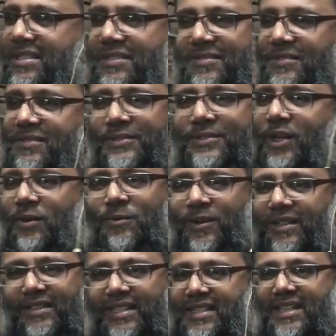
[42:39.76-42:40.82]
is not
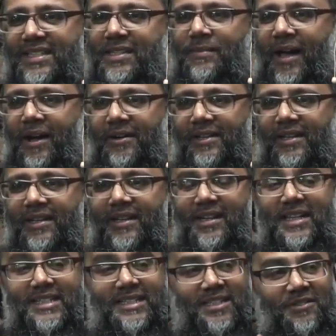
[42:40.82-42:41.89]
what it's about.
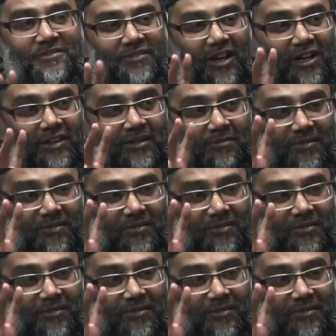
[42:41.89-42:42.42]
To follow